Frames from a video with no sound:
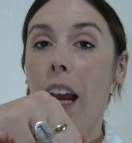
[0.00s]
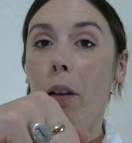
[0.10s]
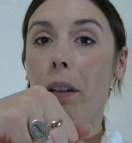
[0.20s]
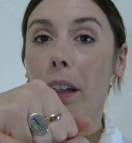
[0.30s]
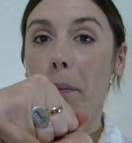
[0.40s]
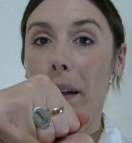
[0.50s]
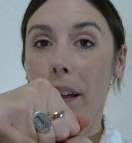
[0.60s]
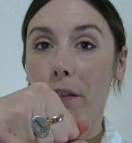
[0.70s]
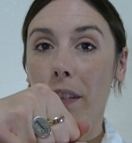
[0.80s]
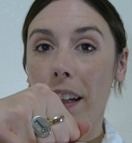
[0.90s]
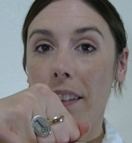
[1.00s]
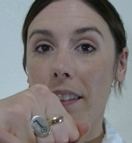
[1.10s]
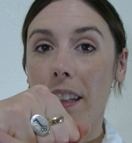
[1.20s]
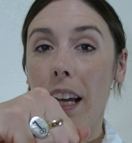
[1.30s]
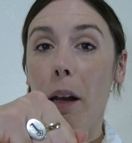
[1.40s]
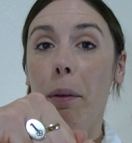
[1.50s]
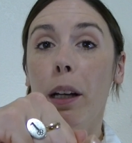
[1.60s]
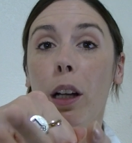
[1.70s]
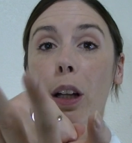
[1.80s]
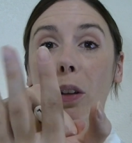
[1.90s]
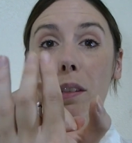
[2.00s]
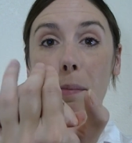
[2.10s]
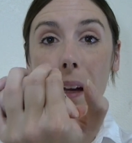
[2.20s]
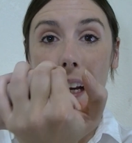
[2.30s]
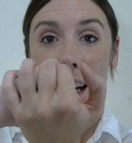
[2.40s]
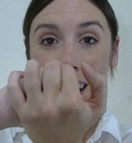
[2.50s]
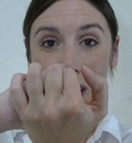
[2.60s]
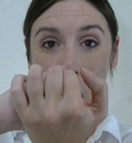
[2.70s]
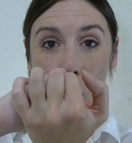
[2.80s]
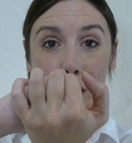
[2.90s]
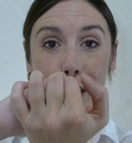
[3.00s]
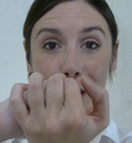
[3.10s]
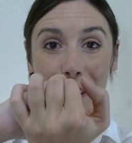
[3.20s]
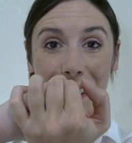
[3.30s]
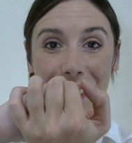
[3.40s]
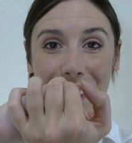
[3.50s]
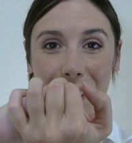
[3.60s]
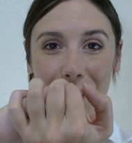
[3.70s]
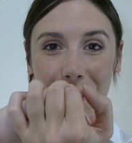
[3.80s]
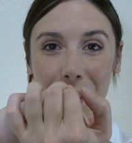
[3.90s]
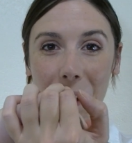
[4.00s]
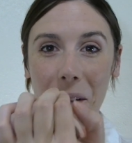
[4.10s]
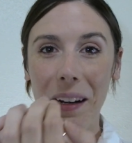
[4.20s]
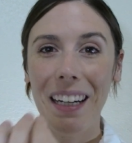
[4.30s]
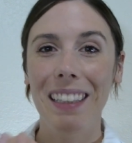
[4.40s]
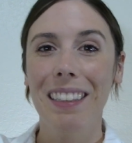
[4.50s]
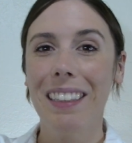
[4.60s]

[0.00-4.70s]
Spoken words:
And I want you to make a fist, and I'm going to close my hand over yours. All right?